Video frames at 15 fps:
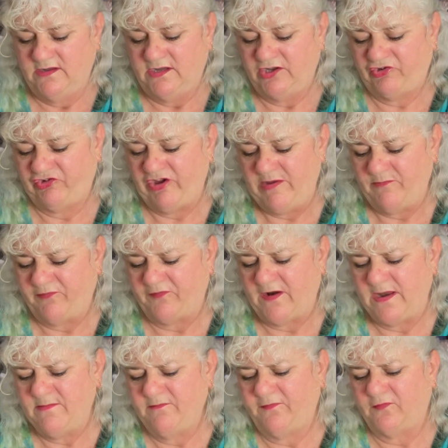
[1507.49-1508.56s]
a cheap
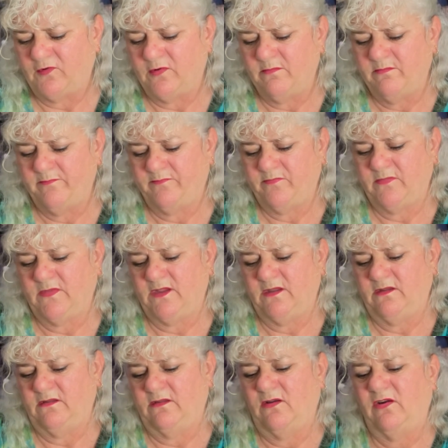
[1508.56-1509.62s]
frame from
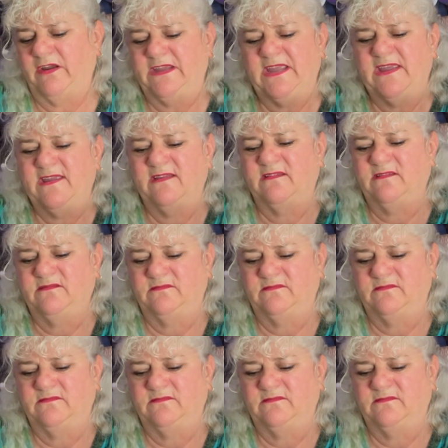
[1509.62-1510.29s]
IKEA